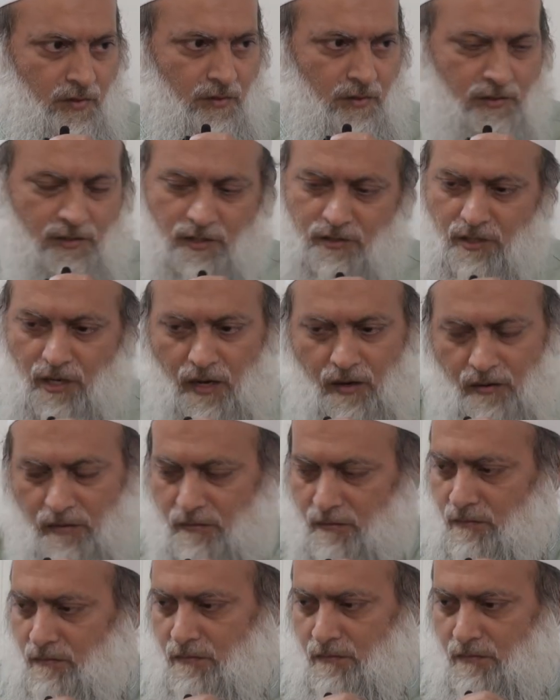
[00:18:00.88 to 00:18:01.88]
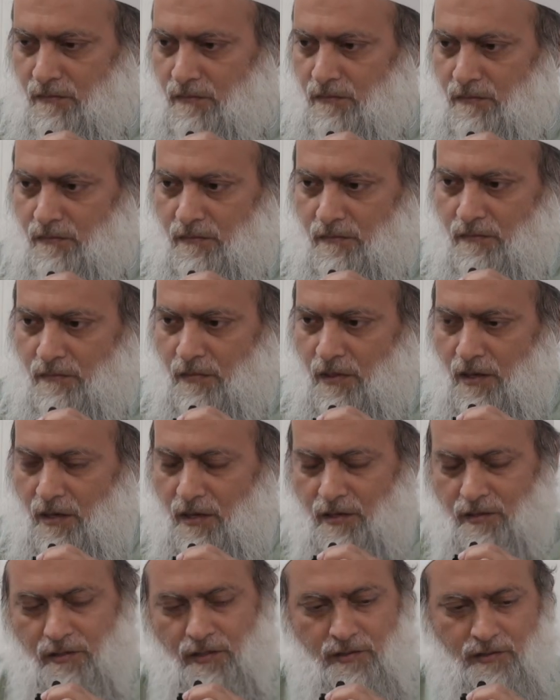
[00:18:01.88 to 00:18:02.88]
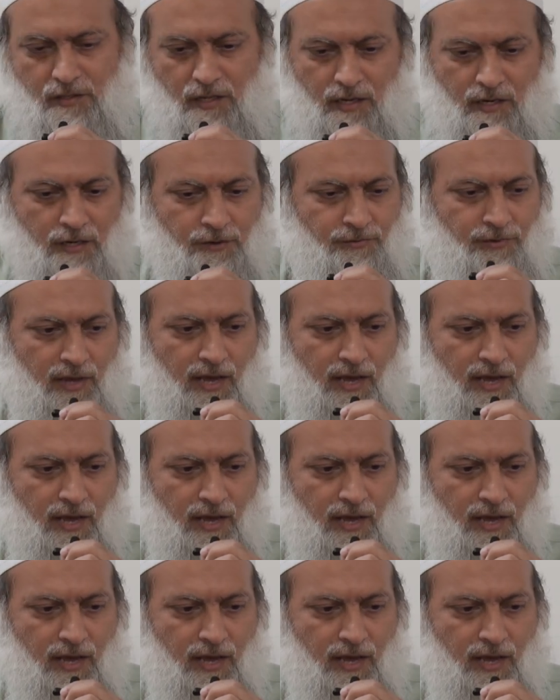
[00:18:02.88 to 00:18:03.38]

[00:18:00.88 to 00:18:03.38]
So he says, no. He says, then in